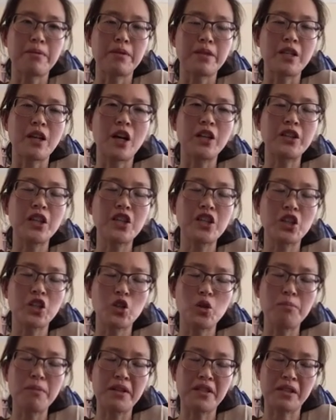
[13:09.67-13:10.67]
in addition
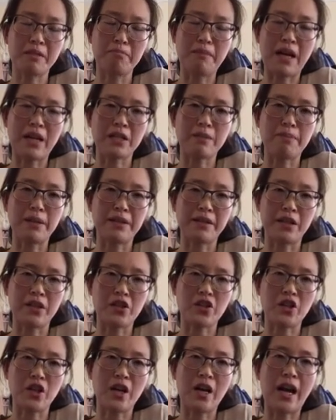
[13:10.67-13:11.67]
to mismatch
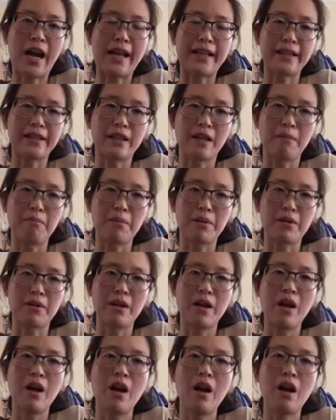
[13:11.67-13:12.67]
position and number,
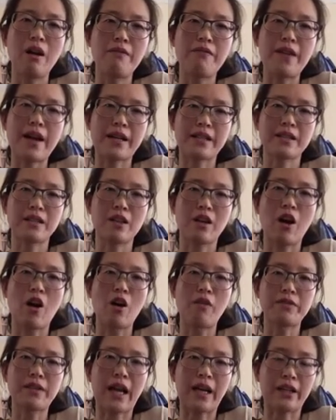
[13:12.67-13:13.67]
affects the
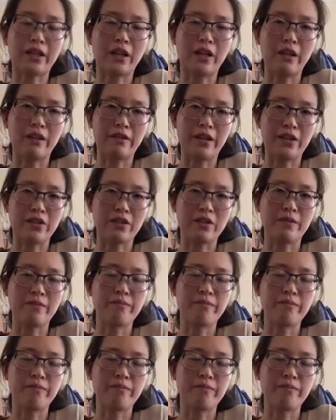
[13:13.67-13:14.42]
off-target cleavage.